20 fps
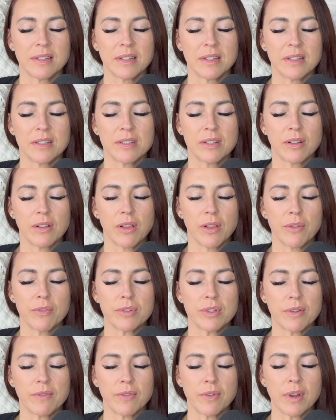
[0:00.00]
to
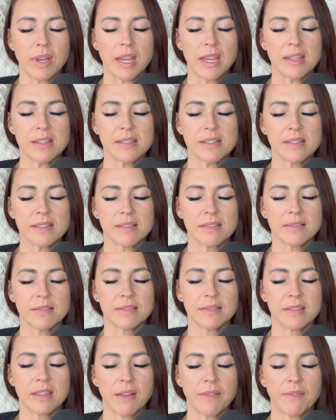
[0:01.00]
close your voice.
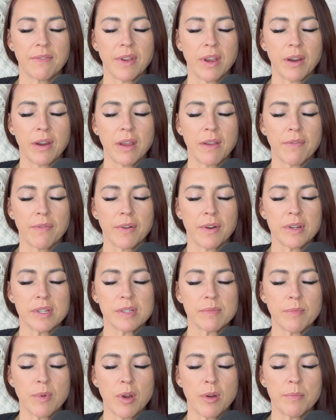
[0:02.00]
That very
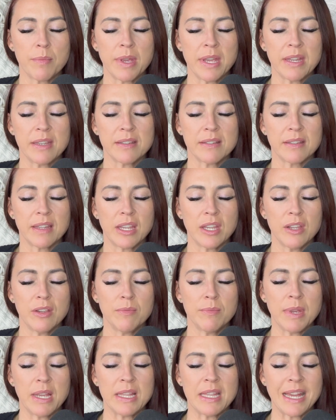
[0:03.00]
first moment that
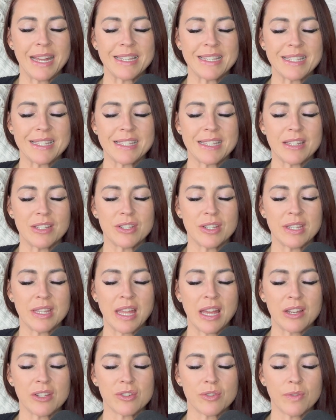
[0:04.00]
you made that decision,
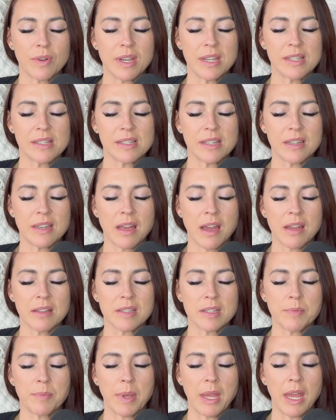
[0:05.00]
that choice to
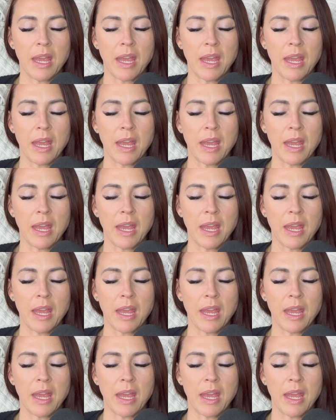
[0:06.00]
not speak.